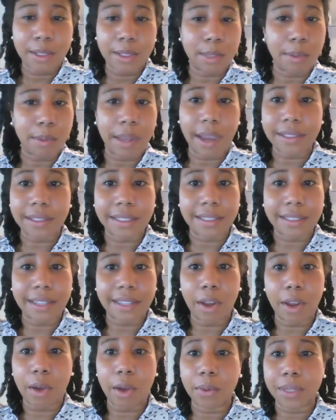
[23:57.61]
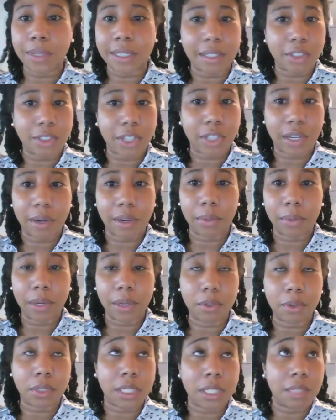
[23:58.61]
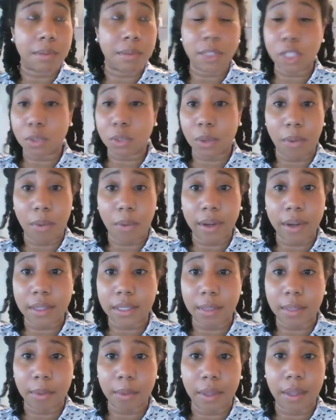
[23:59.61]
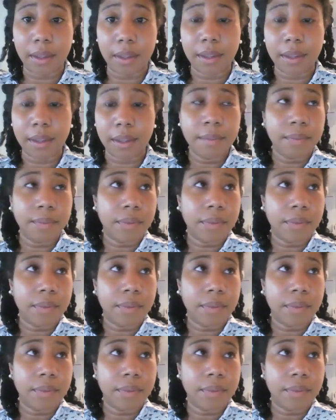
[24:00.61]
to be honest, it's not always sunshine and rainbows as much as we want it to be.